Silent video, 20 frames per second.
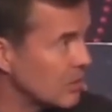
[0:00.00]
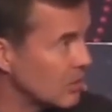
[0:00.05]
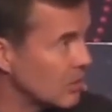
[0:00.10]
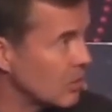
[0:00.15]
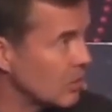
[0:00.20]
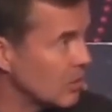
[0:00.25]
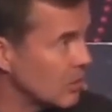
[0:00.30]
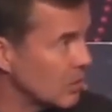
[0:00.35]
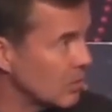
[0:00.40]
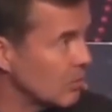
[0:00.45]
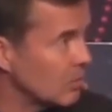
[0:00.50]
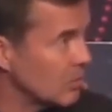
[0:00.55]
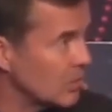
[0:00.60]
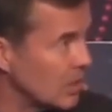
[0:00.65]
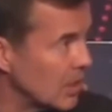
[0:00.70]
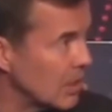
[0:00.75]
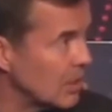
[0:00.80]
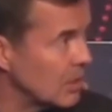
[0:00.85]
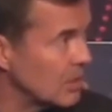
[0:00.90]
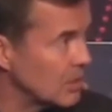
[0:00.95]
The short term
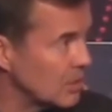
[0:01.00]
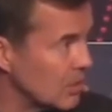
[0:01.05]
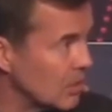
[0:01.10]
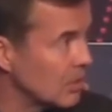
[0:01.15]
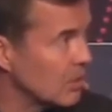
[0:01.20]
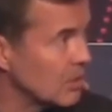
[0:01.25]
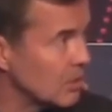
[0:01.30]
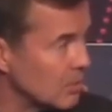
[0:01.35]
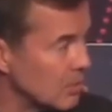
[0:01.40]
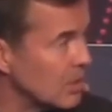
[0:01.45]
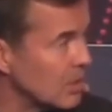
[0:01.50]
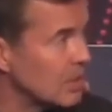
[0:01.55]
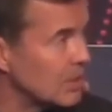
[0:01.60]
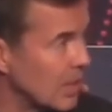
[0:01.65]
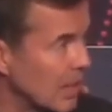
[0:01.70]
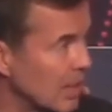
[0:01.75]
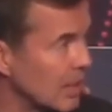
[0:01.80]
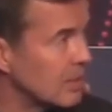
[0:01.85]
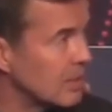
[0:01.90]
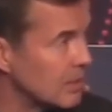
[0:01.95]
change is going to be a
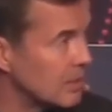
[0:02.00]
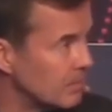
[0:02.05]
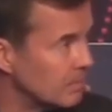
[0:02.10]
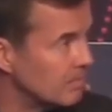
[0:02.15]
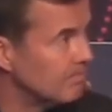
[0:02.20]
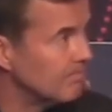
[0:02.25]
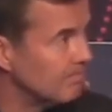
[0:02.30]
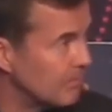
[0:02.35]
challenge.